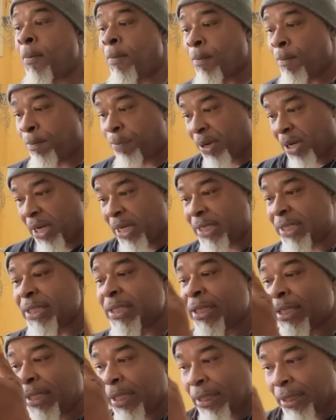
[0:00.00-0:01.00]
But
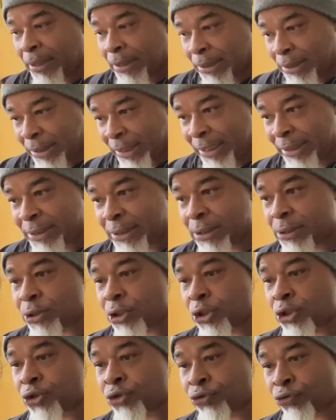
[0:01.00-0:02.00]
this is
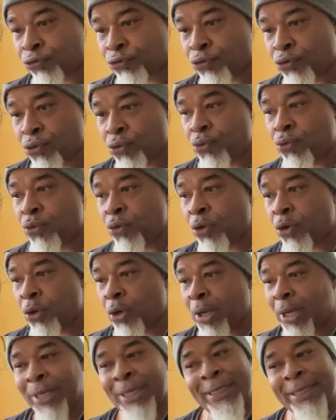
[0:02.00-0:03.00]
the true
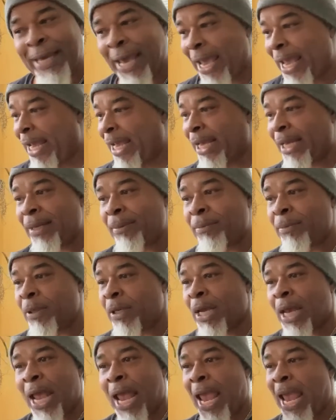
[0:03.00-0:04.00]
game.
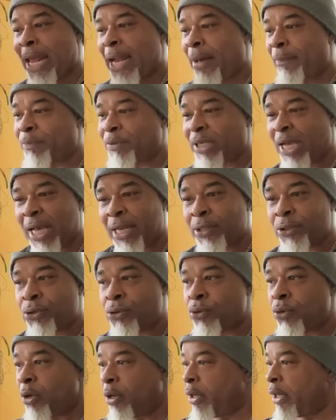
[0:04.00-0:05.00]
And I'm telling
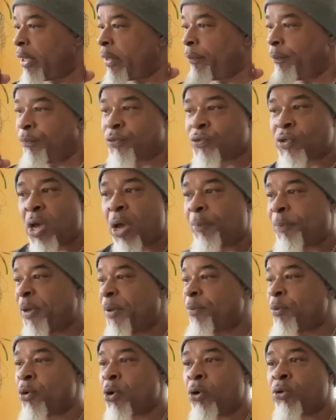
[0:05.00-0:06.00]
you, some
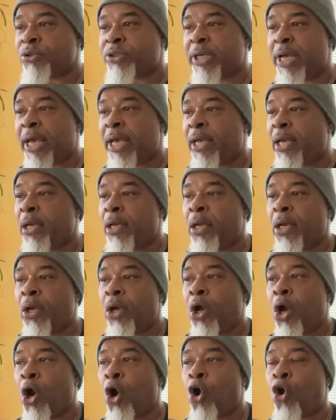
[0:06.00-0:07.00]
people gonna say,
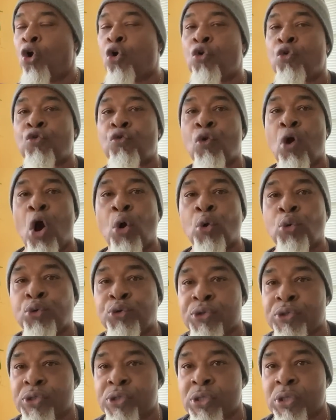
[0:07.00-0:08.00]

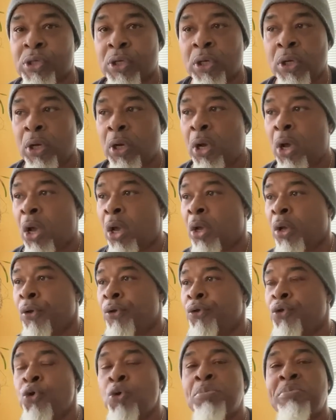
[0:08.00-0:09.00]
gross.
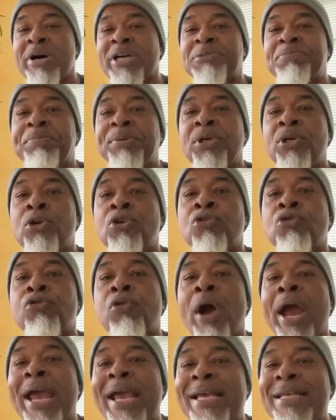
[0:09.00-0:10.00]
You must be
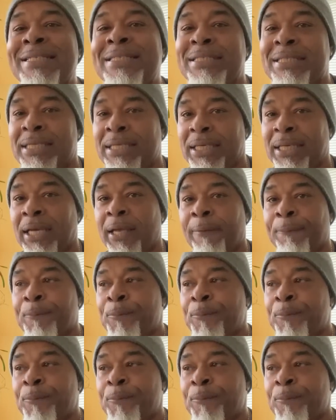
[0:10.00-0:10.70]
crazy.